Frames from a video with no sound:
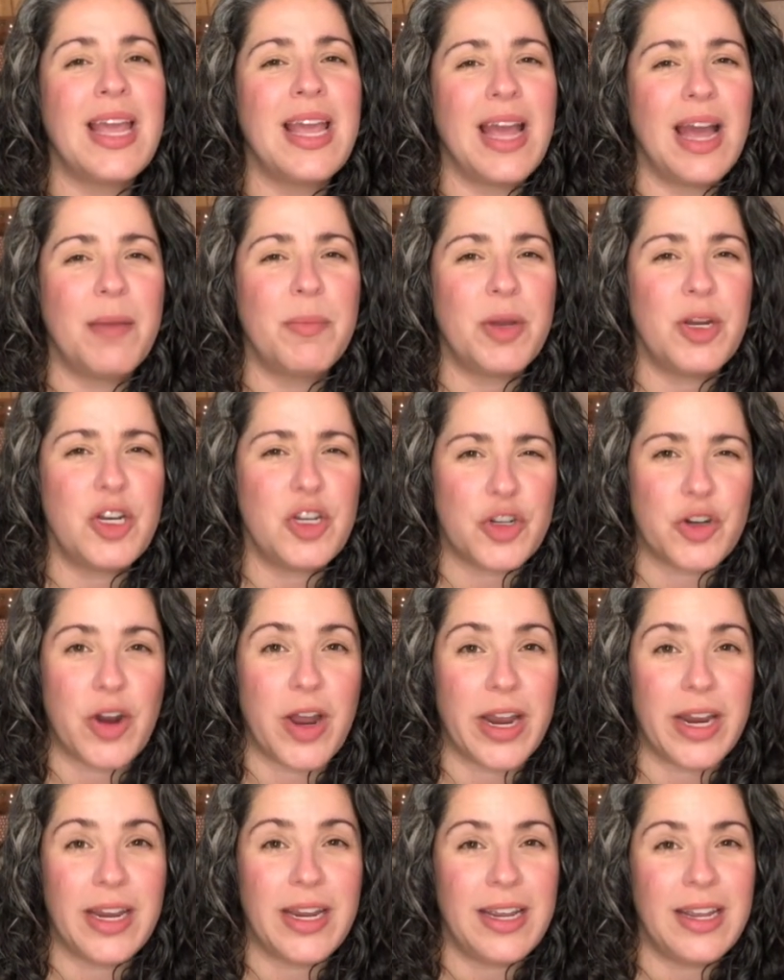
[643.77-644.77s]
I'm gonna
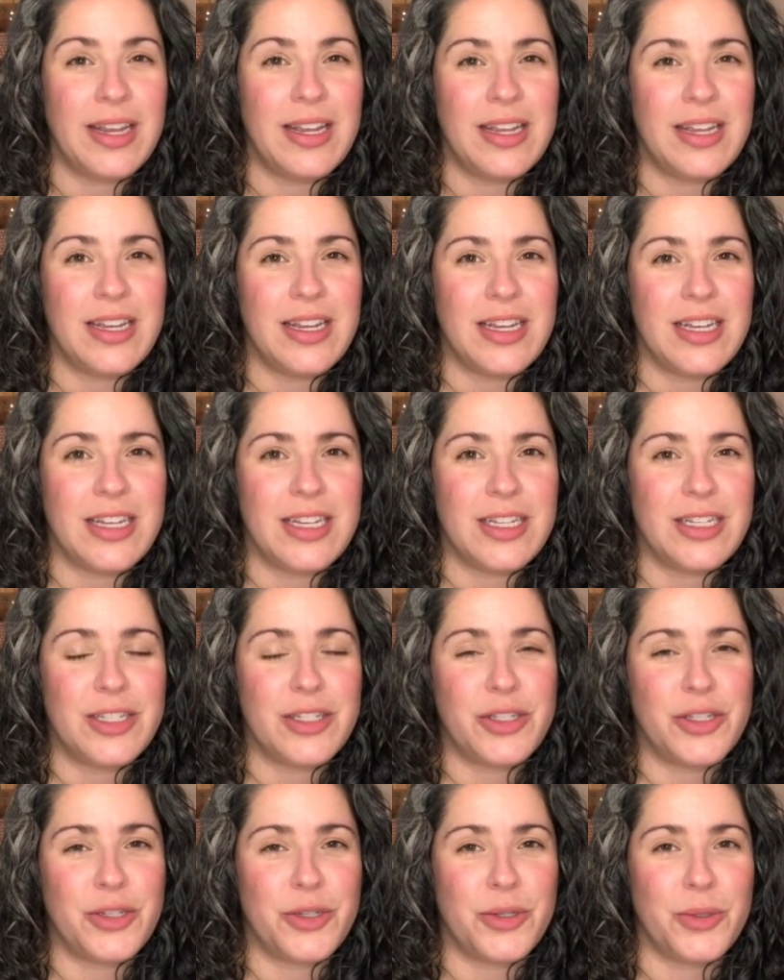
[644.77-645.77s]
try
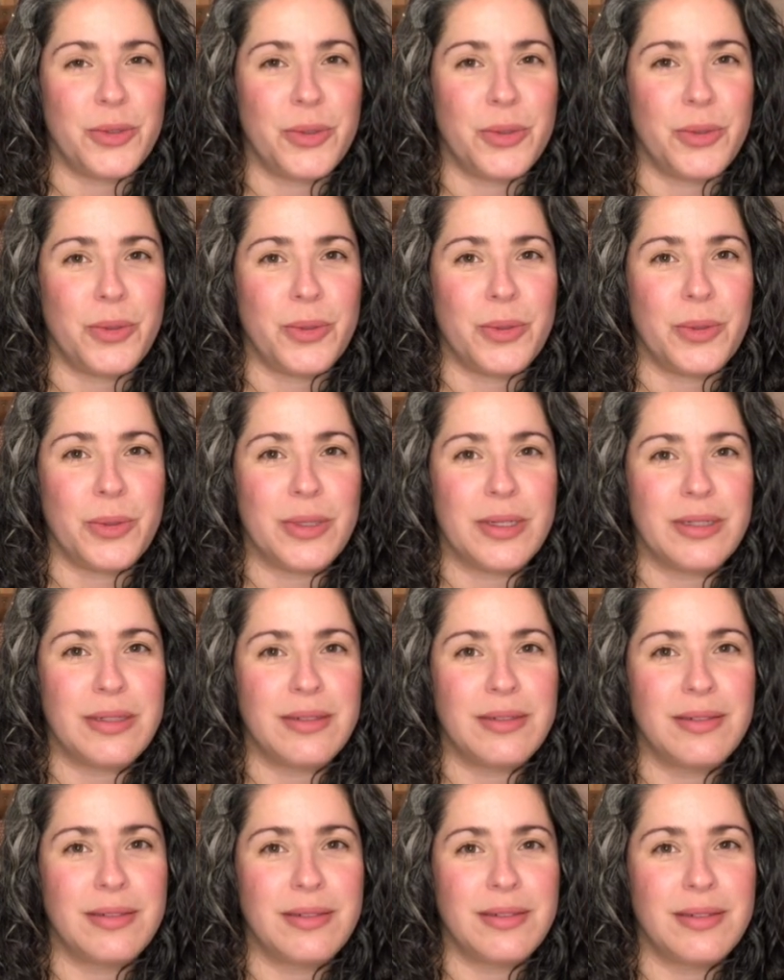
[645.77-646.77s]
to
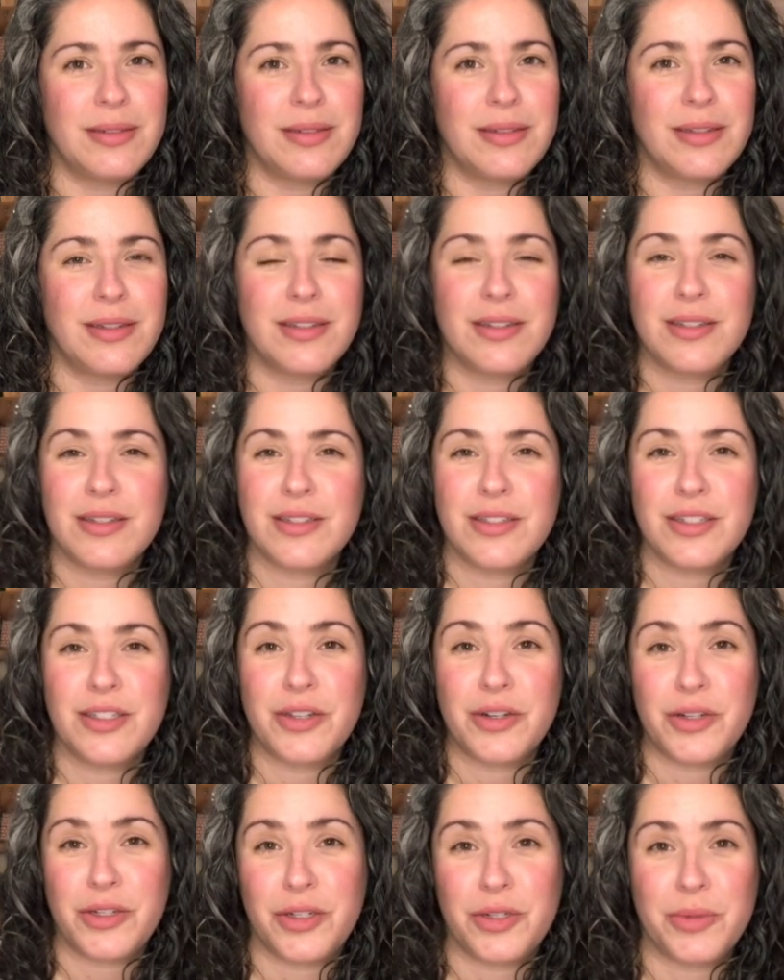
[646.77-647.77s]

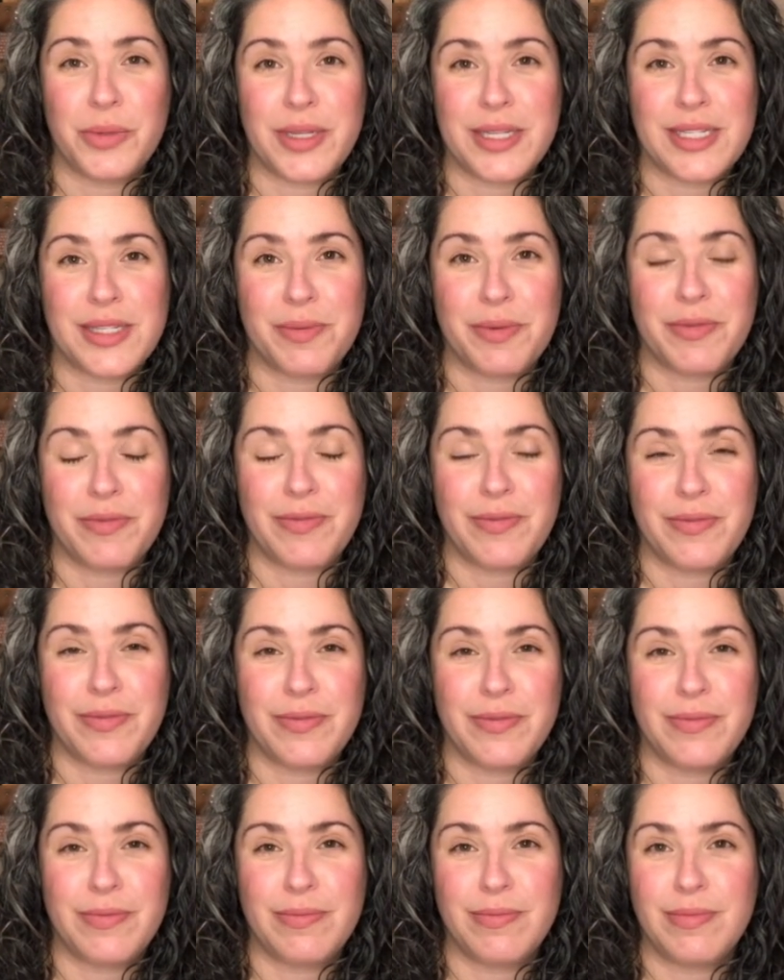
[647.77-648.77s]
start doing some,
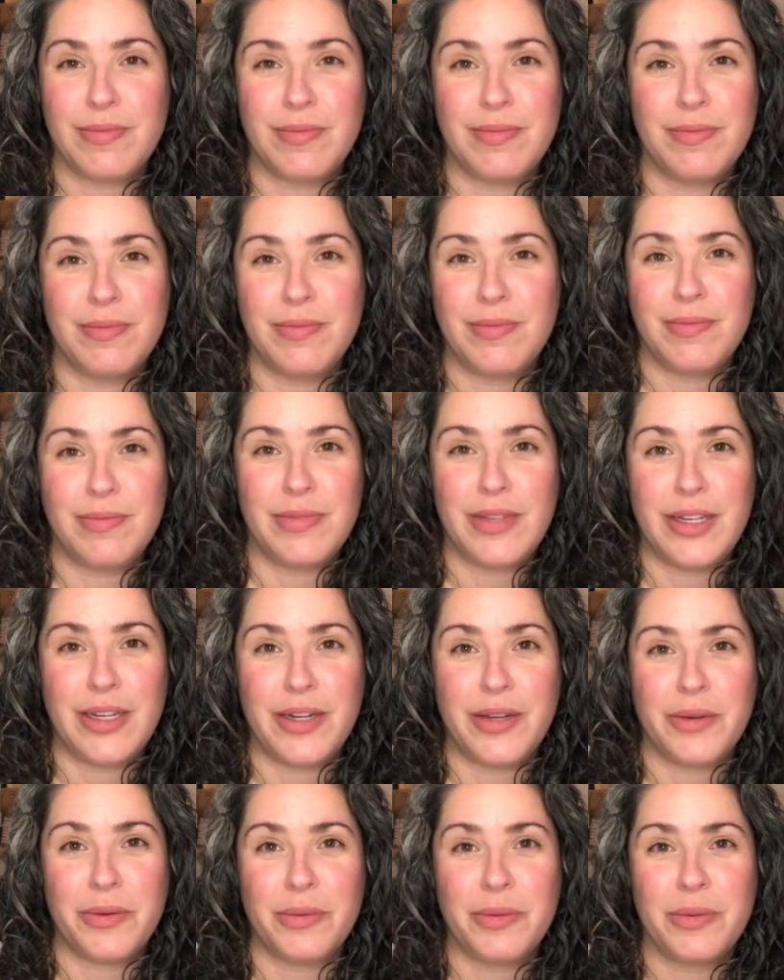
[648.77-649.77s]
you know,